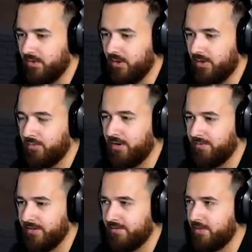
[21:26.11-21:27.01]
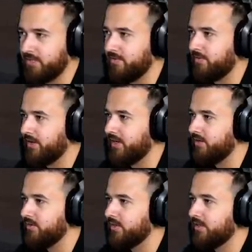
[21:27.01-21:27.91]
Although we don't really have much of it right
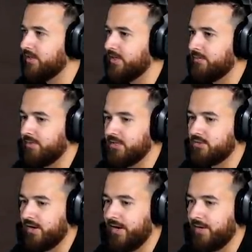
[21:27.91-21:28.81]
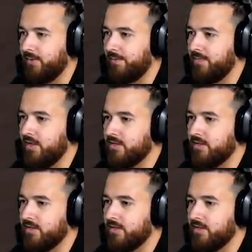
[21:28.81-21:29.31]
now. But let's try it anyway.